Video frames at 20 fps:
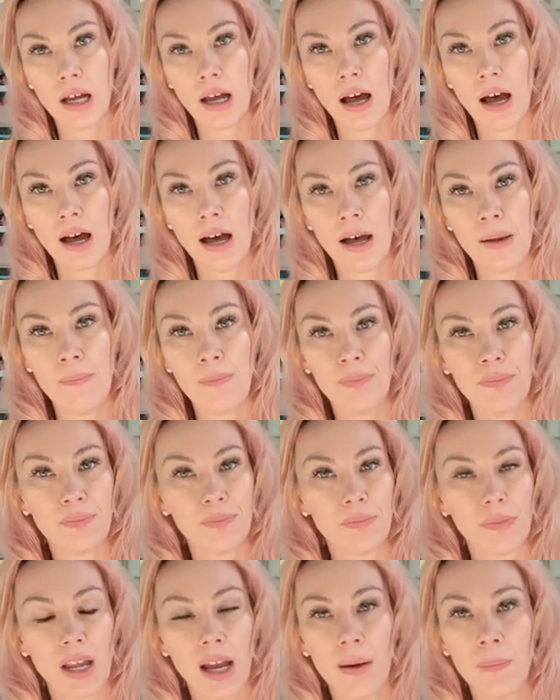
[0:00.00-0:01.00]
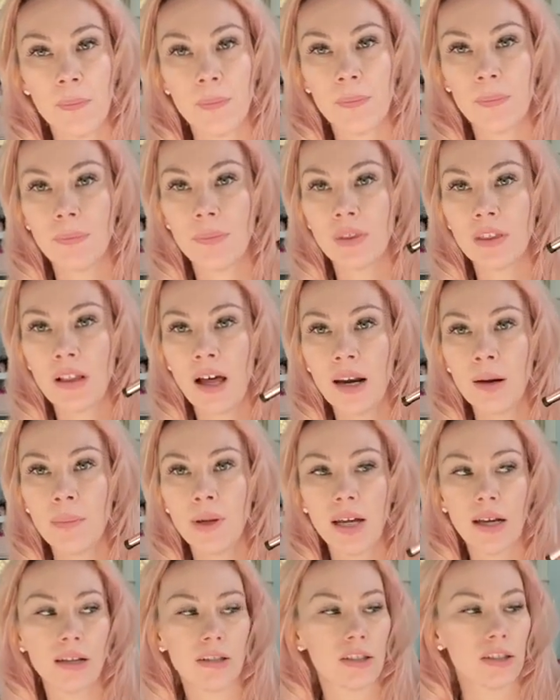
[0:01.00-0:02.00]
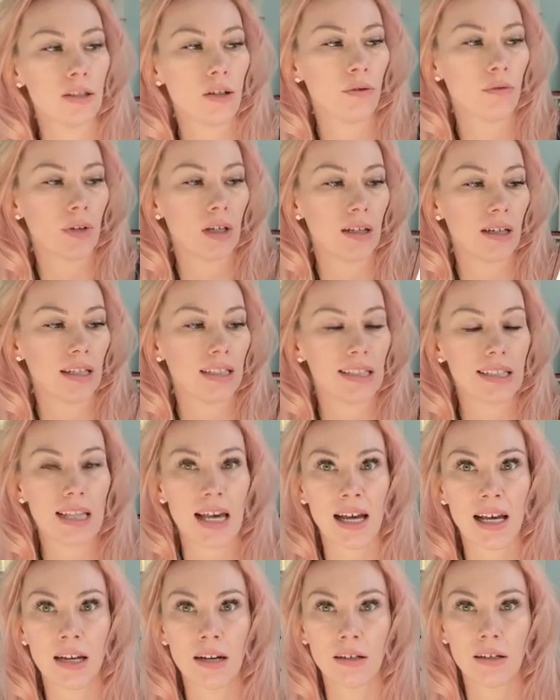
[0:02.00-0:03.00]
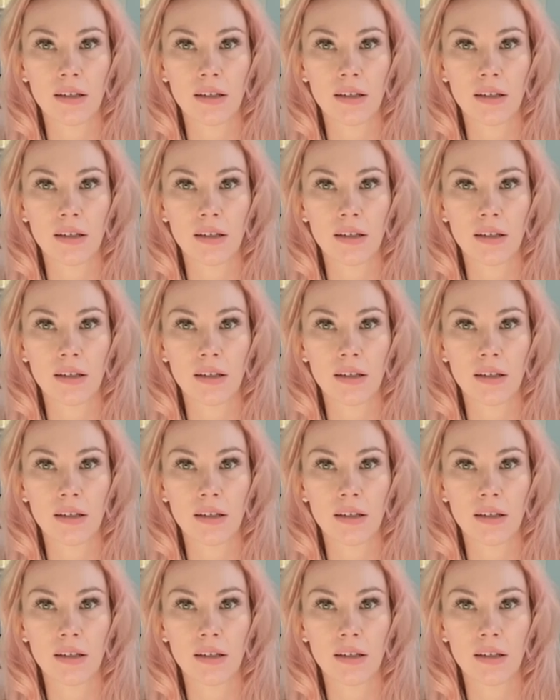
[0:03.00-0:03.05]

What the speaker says: A lot of beginners don't realize that.